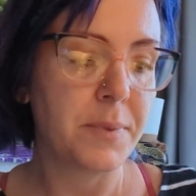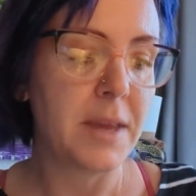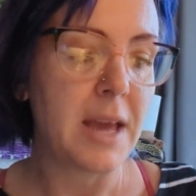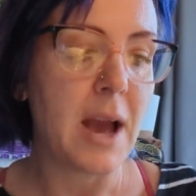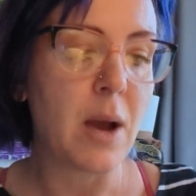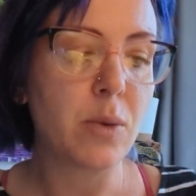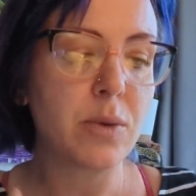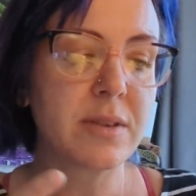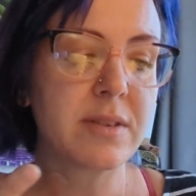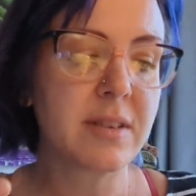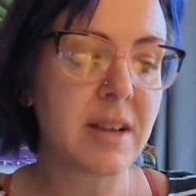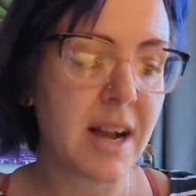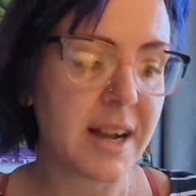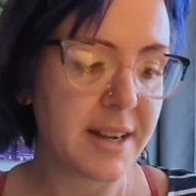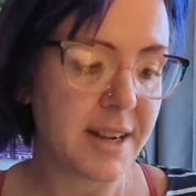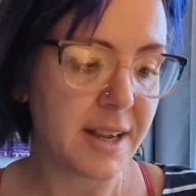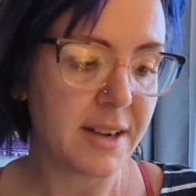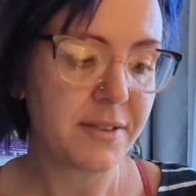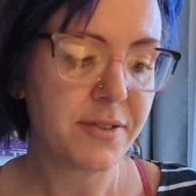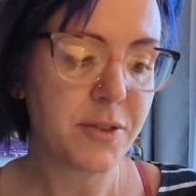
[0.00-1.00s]

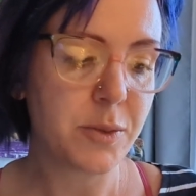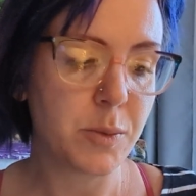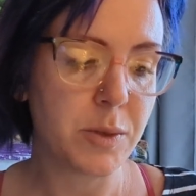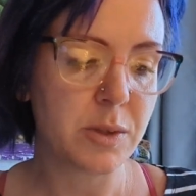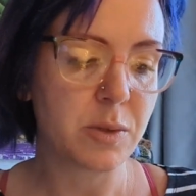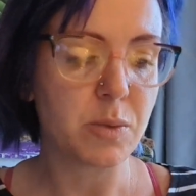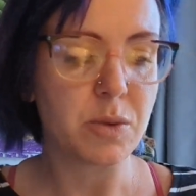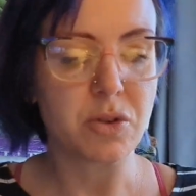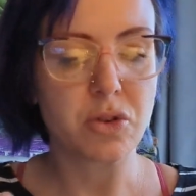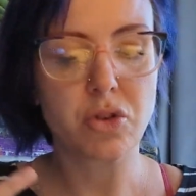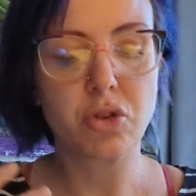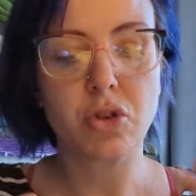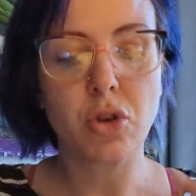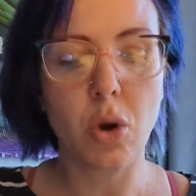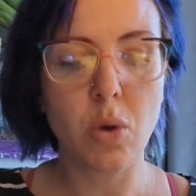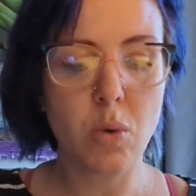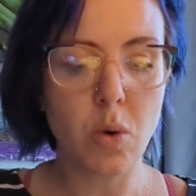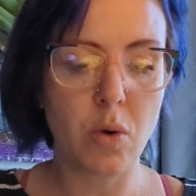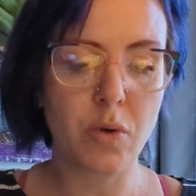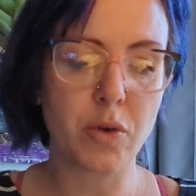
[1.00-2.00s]
outside influence was
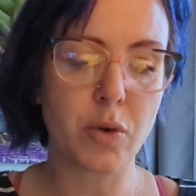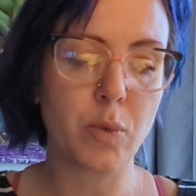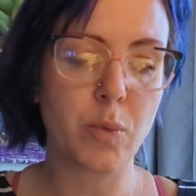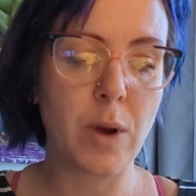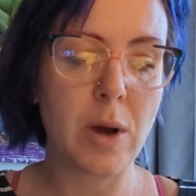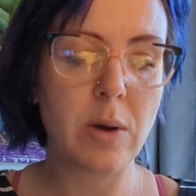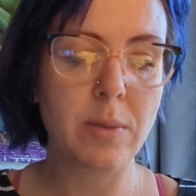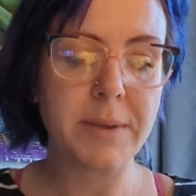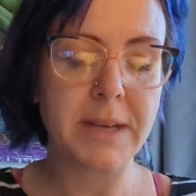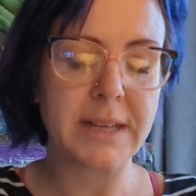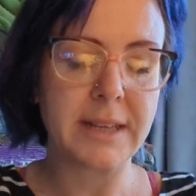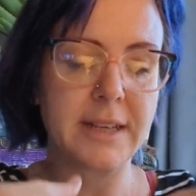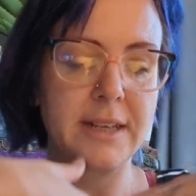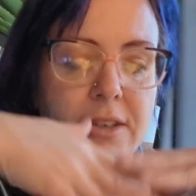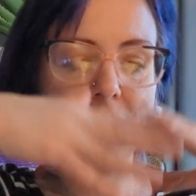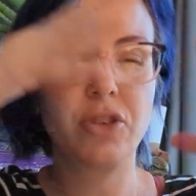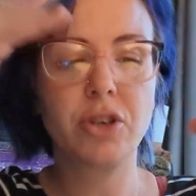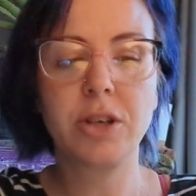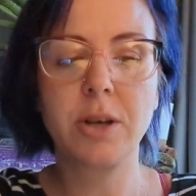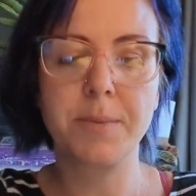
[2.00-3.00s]
so overwhelming that
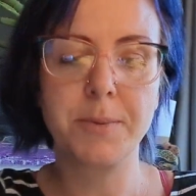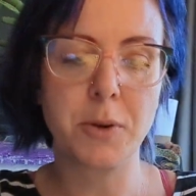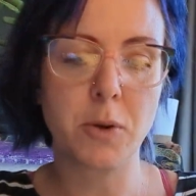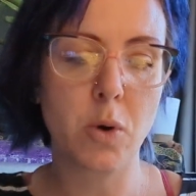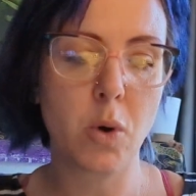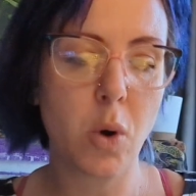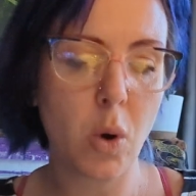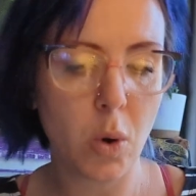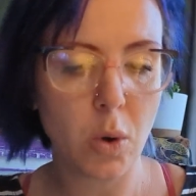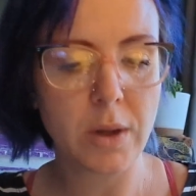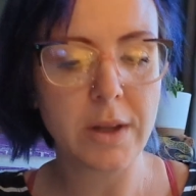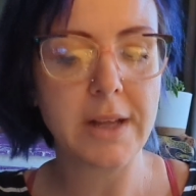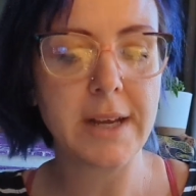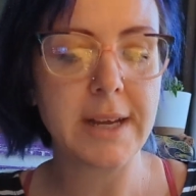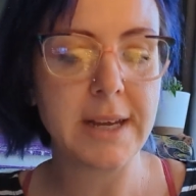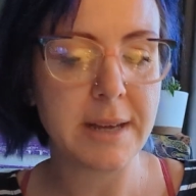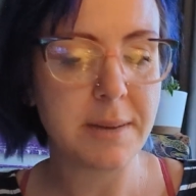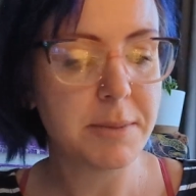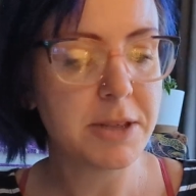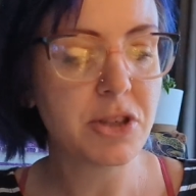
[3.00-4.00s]
it took up your whole
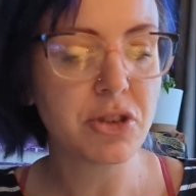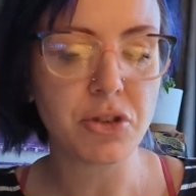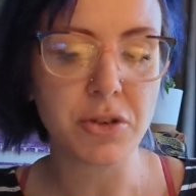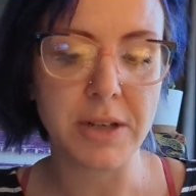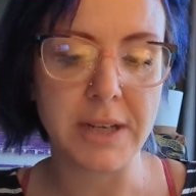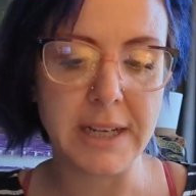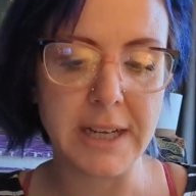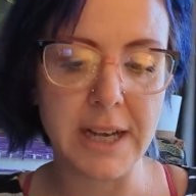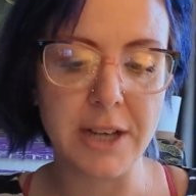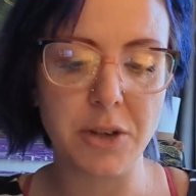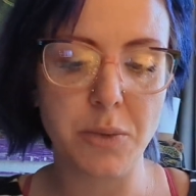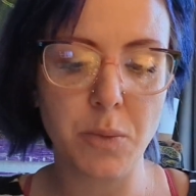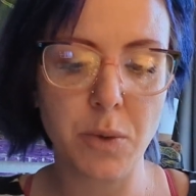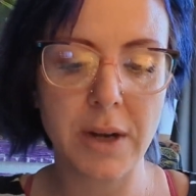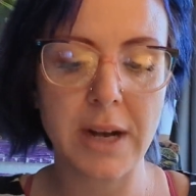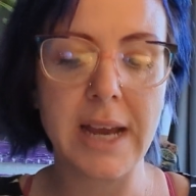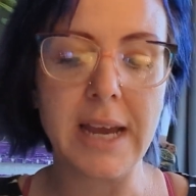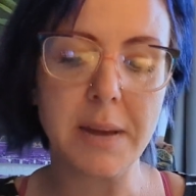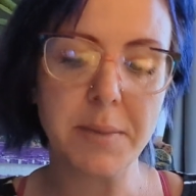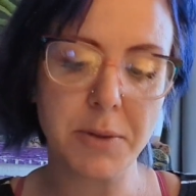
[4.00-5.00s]
imagery and you
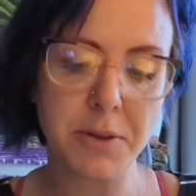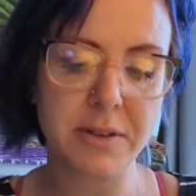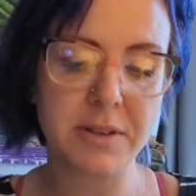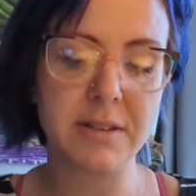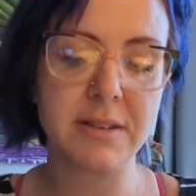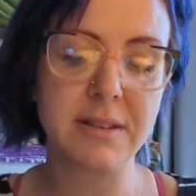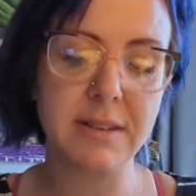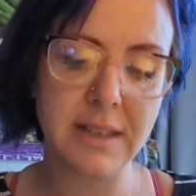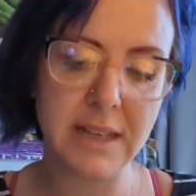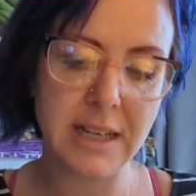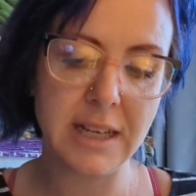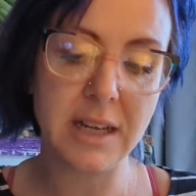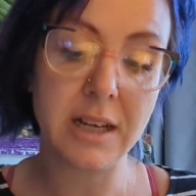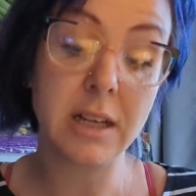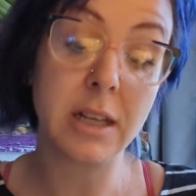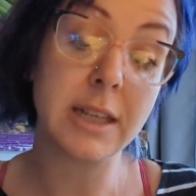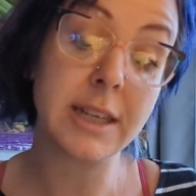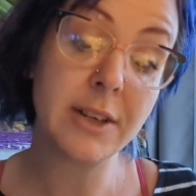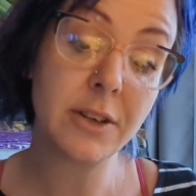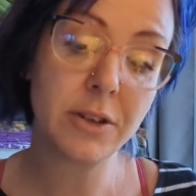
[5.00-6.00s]
weren't able to see
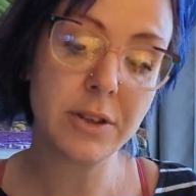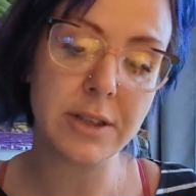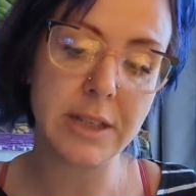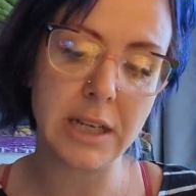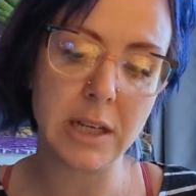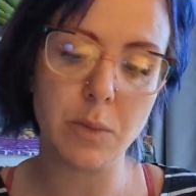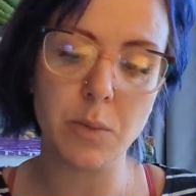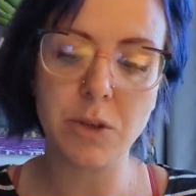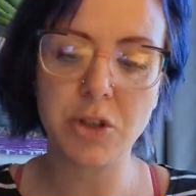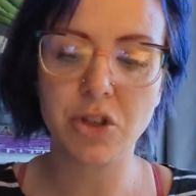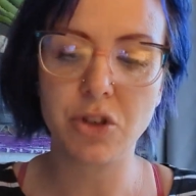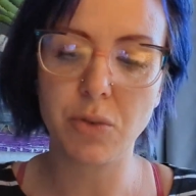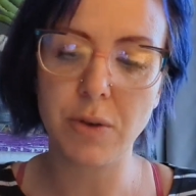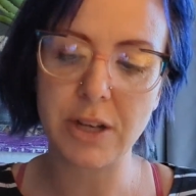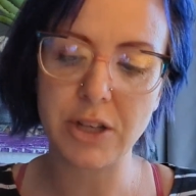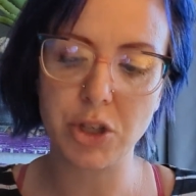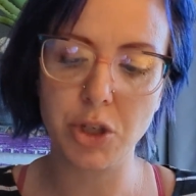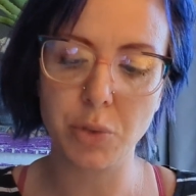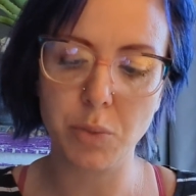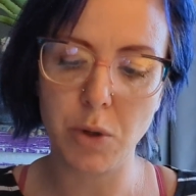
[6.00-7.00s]
clearly which
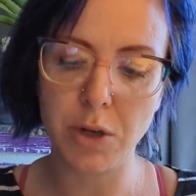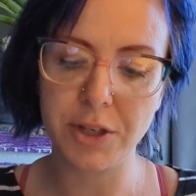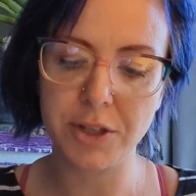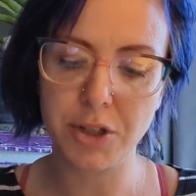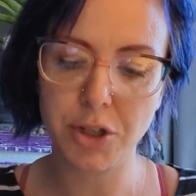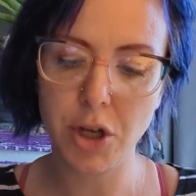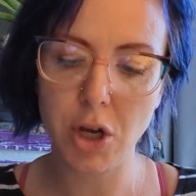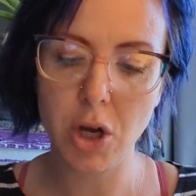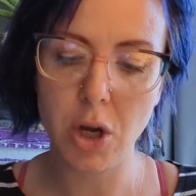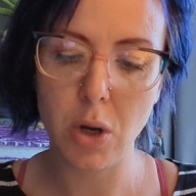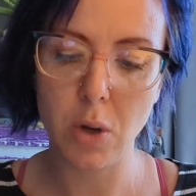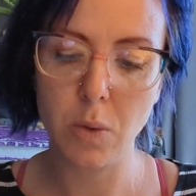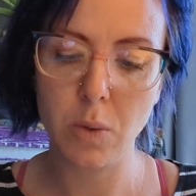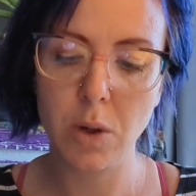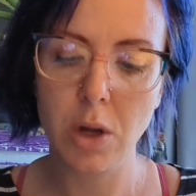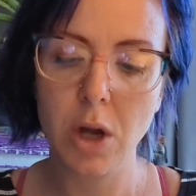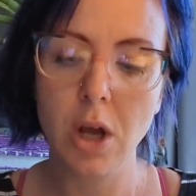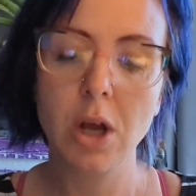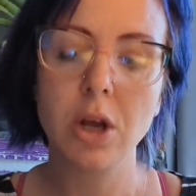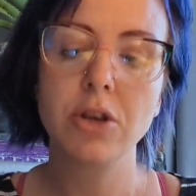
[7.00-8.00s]
direction you wanted to go.
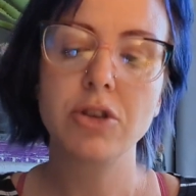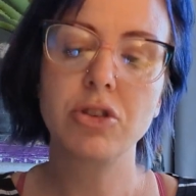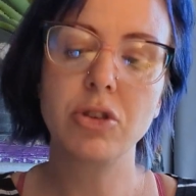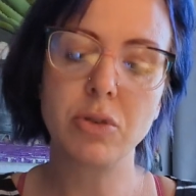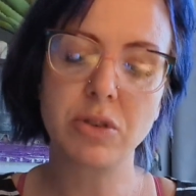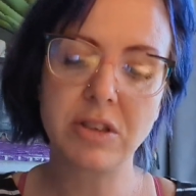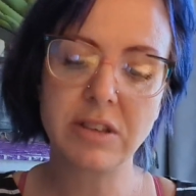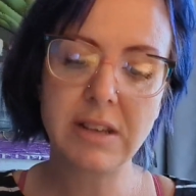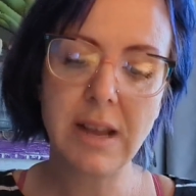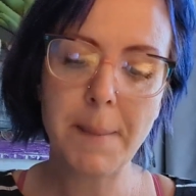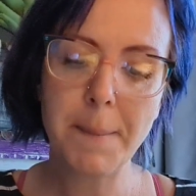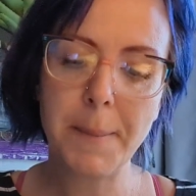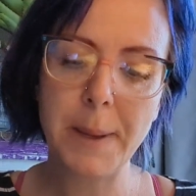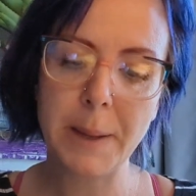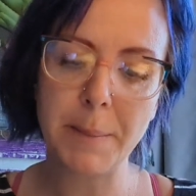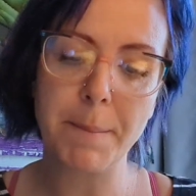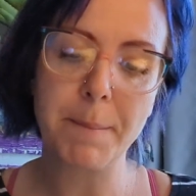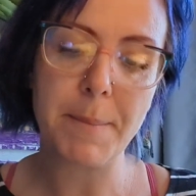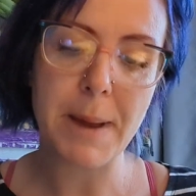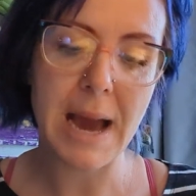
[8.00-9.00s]
So
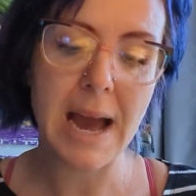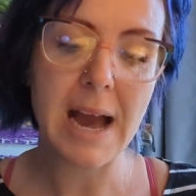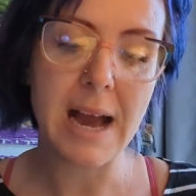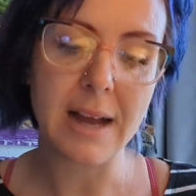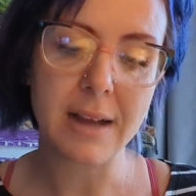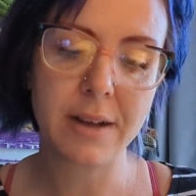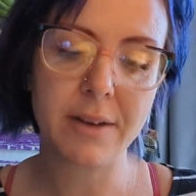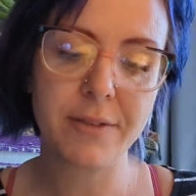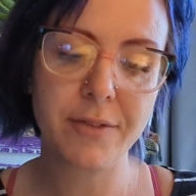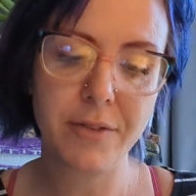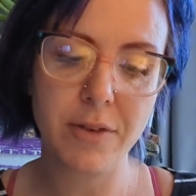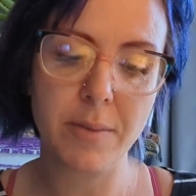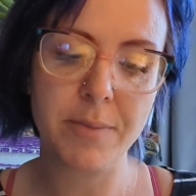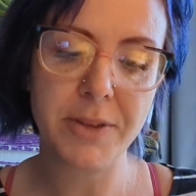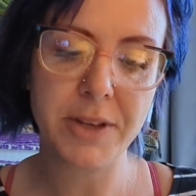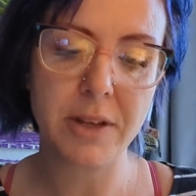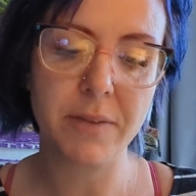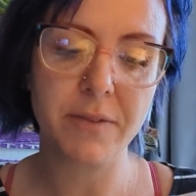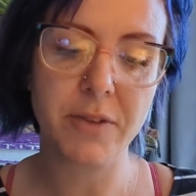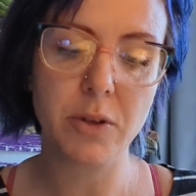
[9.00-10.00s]
stepping back from
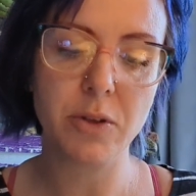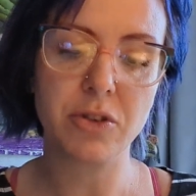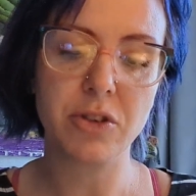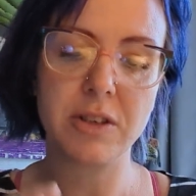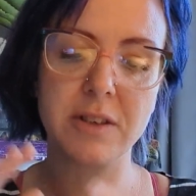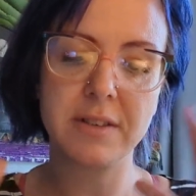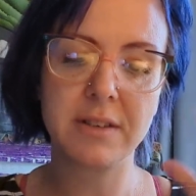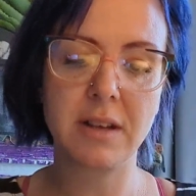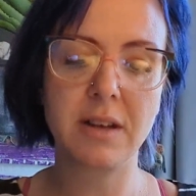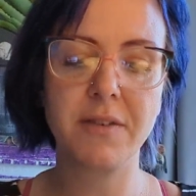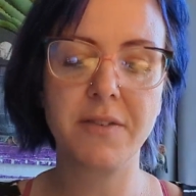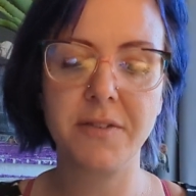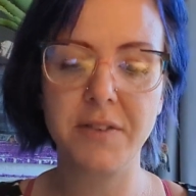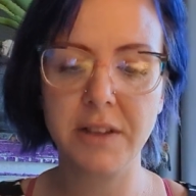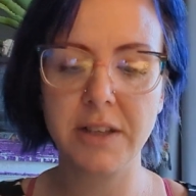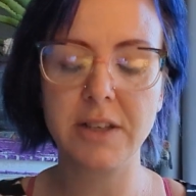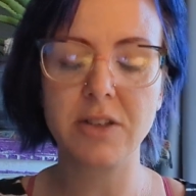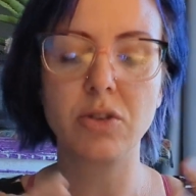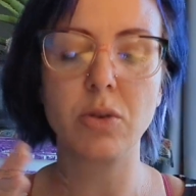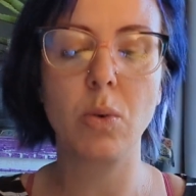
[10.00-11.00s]
the confusion, instead of
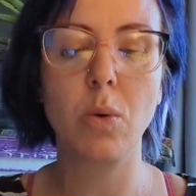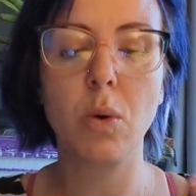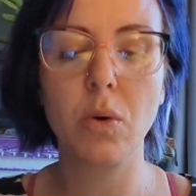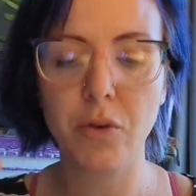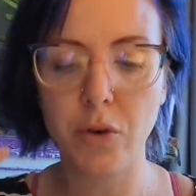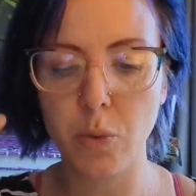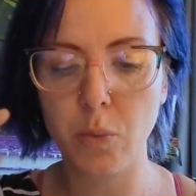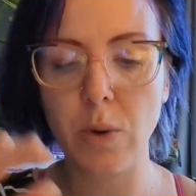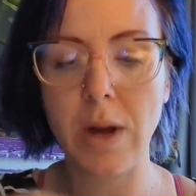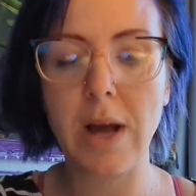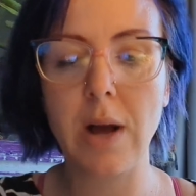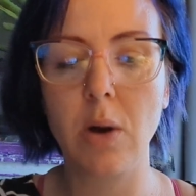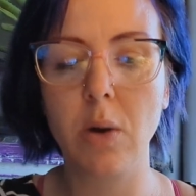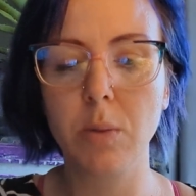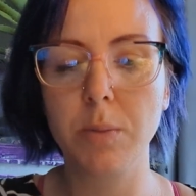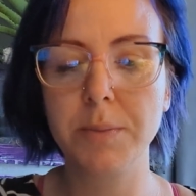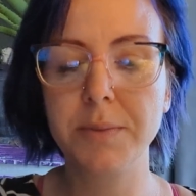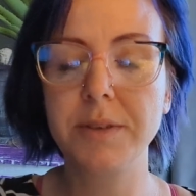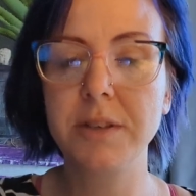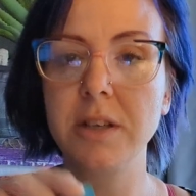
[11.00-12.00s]
feeling so
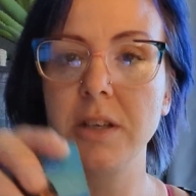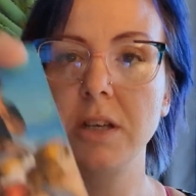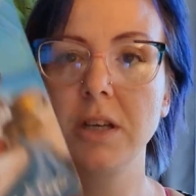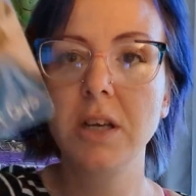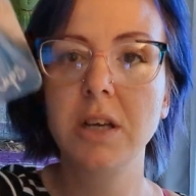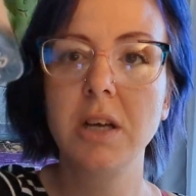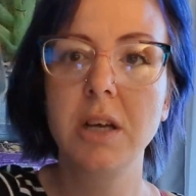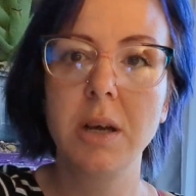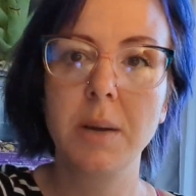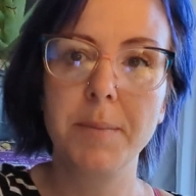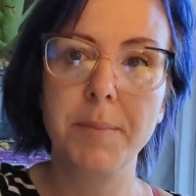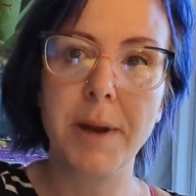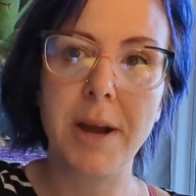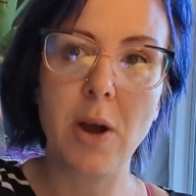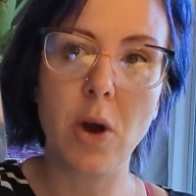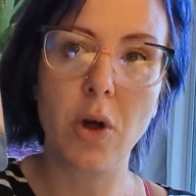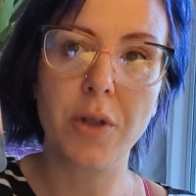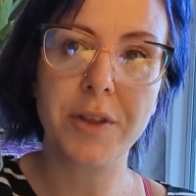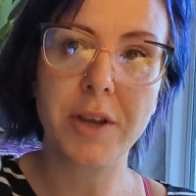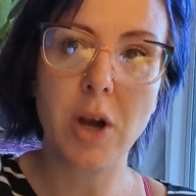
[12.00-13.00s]
overwhelmed by
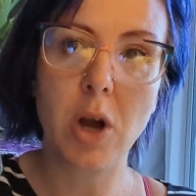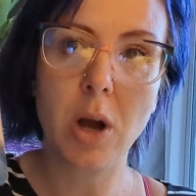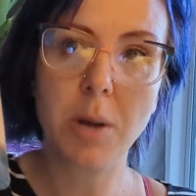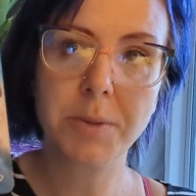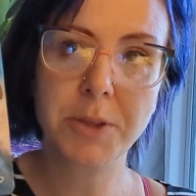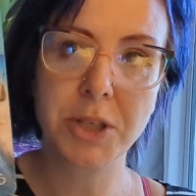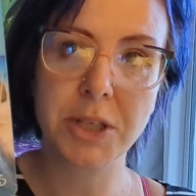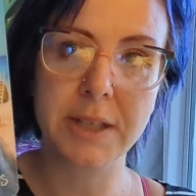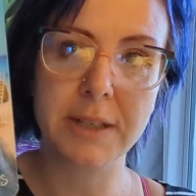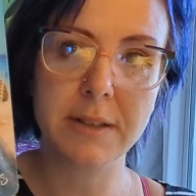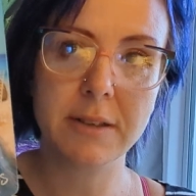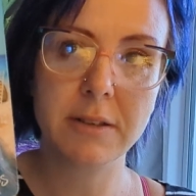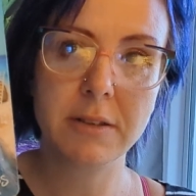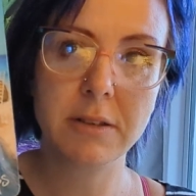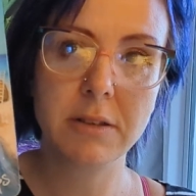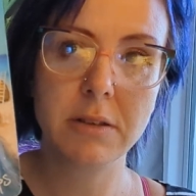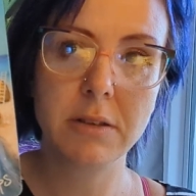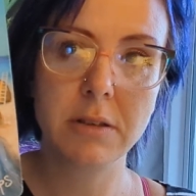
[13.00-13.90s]
all the options,